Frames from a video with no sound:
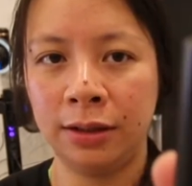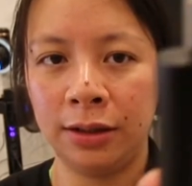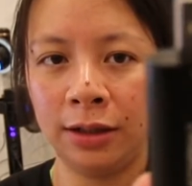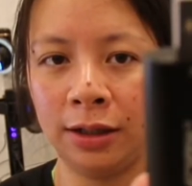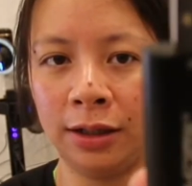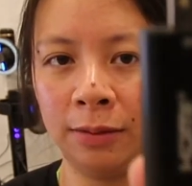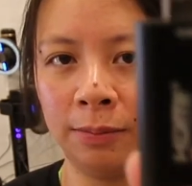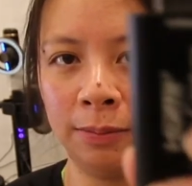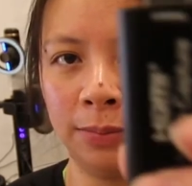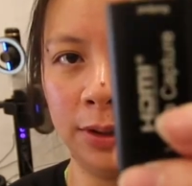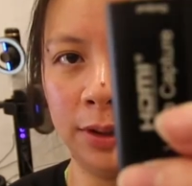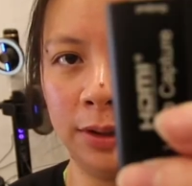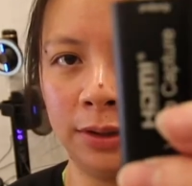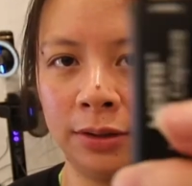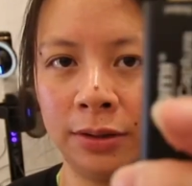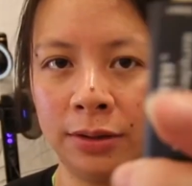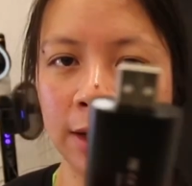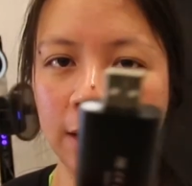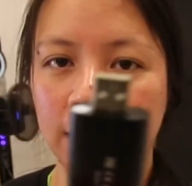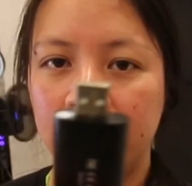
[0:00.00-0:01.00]
input.
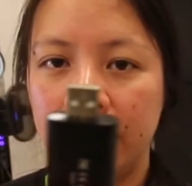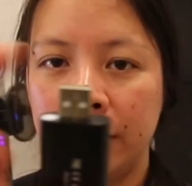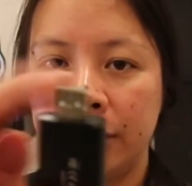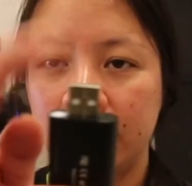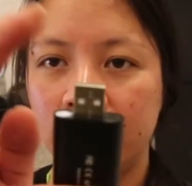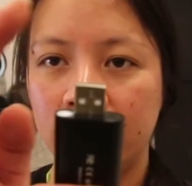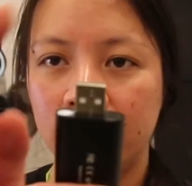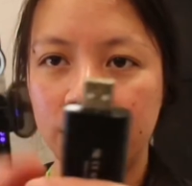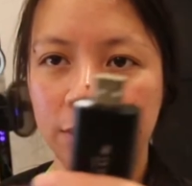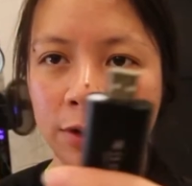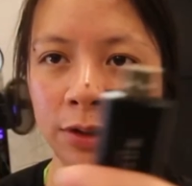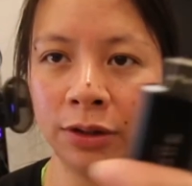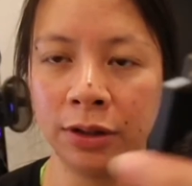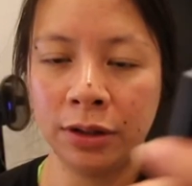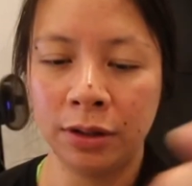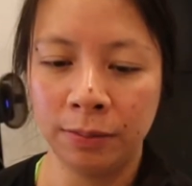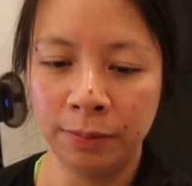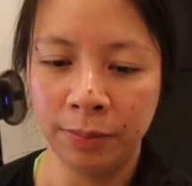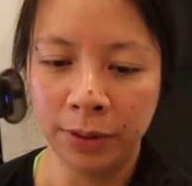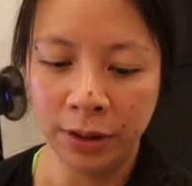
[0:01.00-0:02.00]
This goes to the
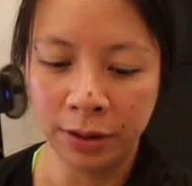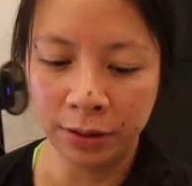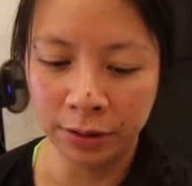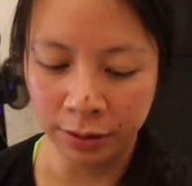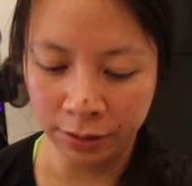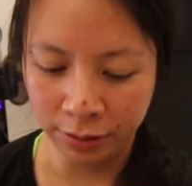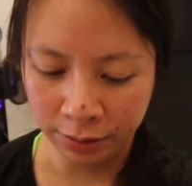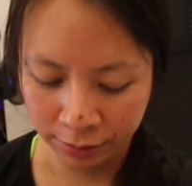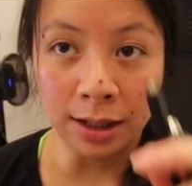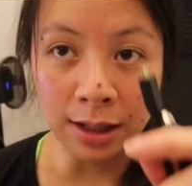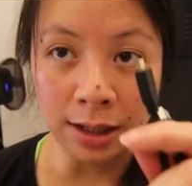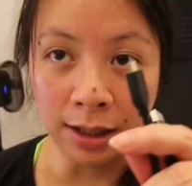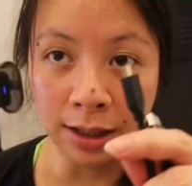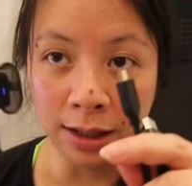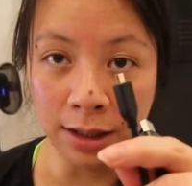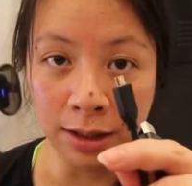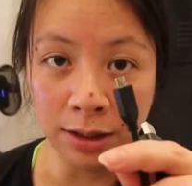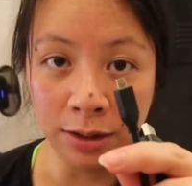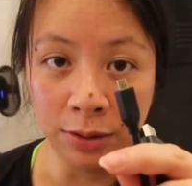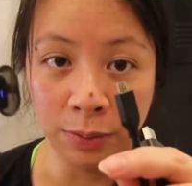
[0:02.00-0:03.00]
computer,
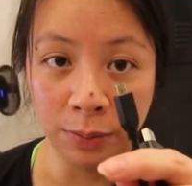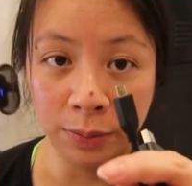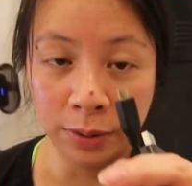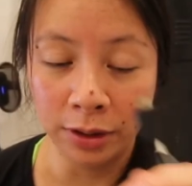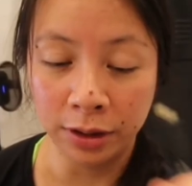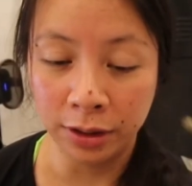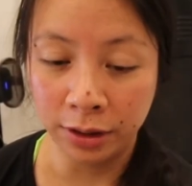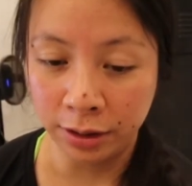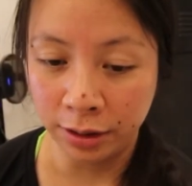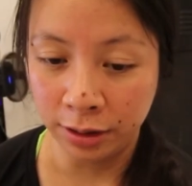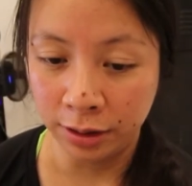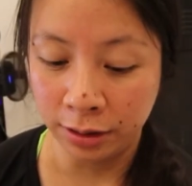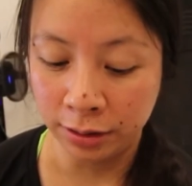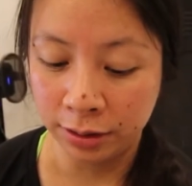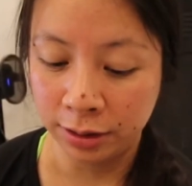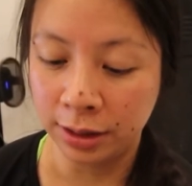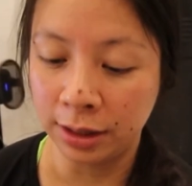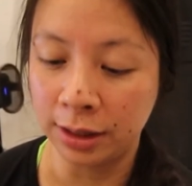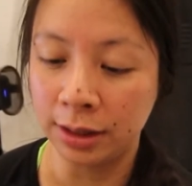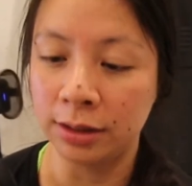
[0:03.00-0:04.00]
and we're
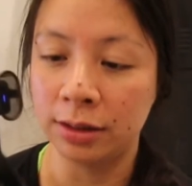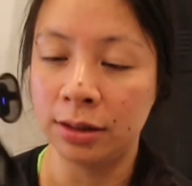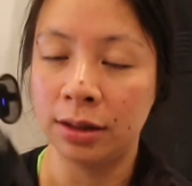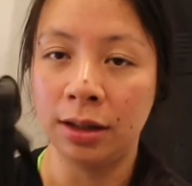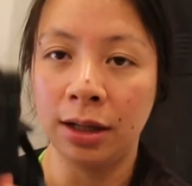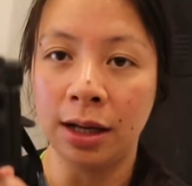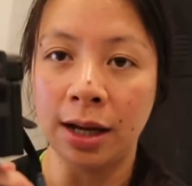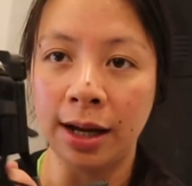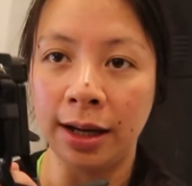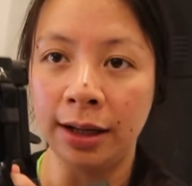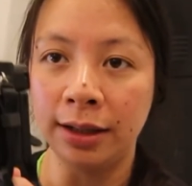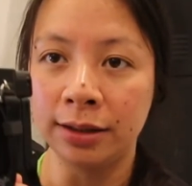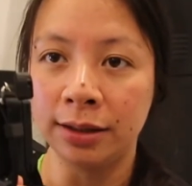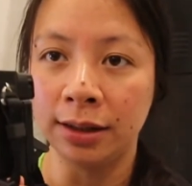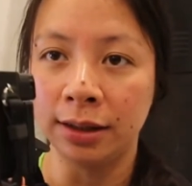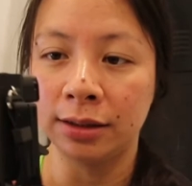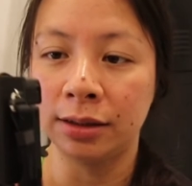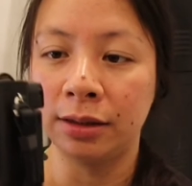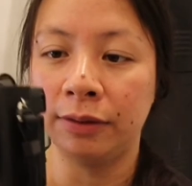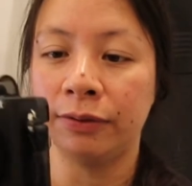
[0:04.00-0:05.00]
gonna test the
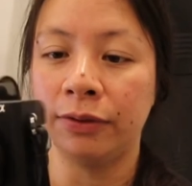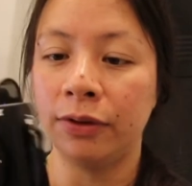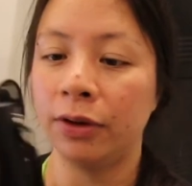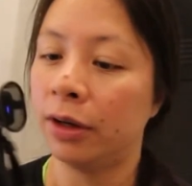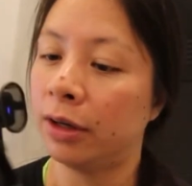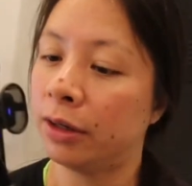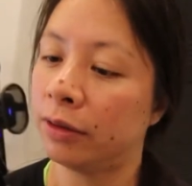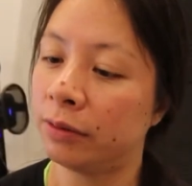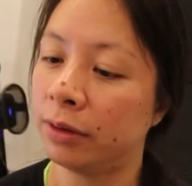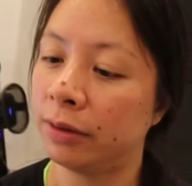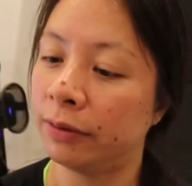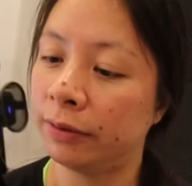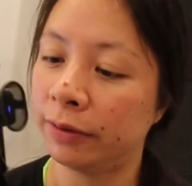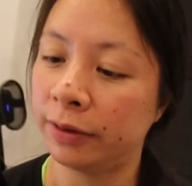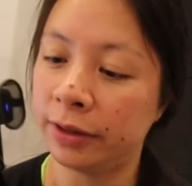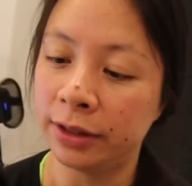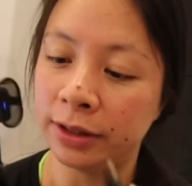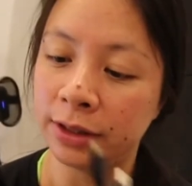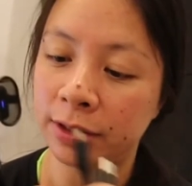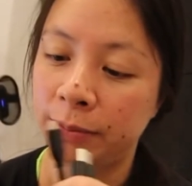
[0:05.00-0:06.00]
A6400
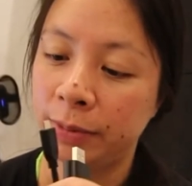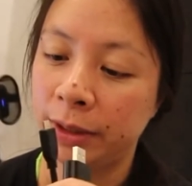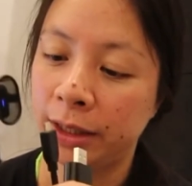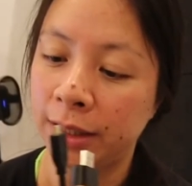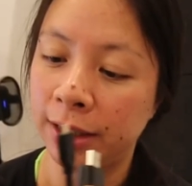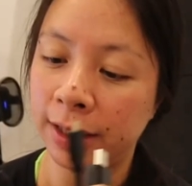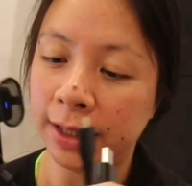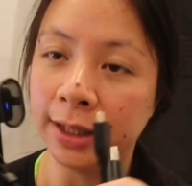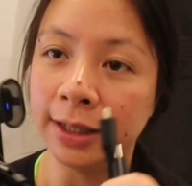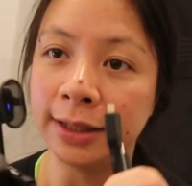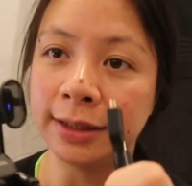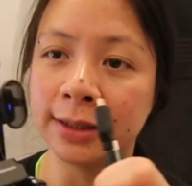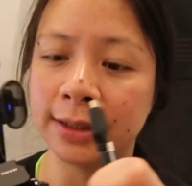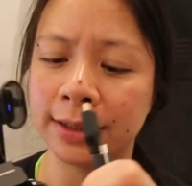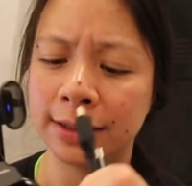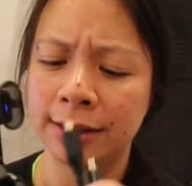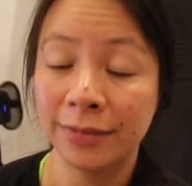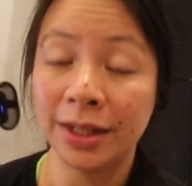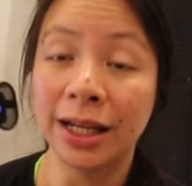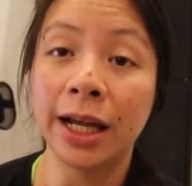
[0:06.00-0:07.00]
first
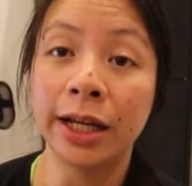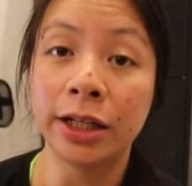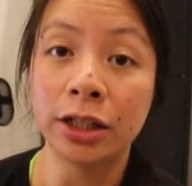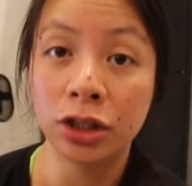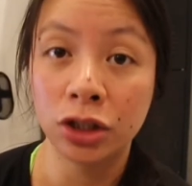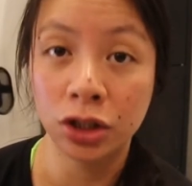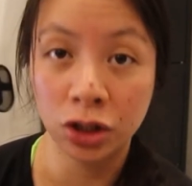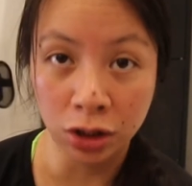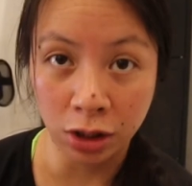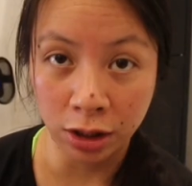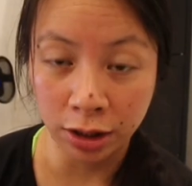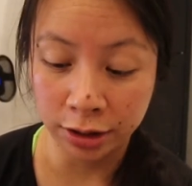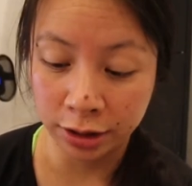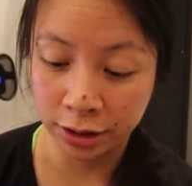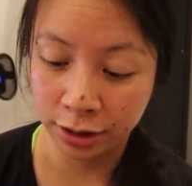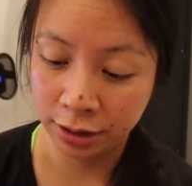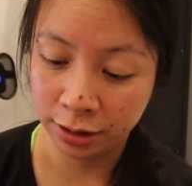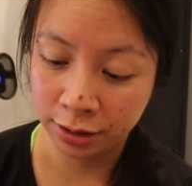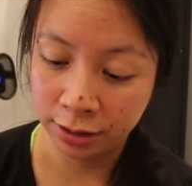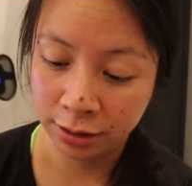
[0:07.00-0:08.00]
because it's
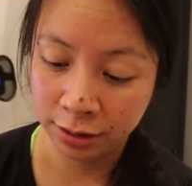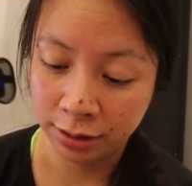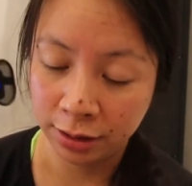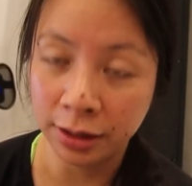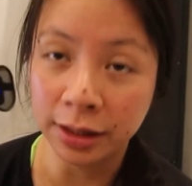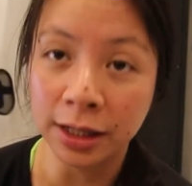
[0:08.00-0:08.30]
charged.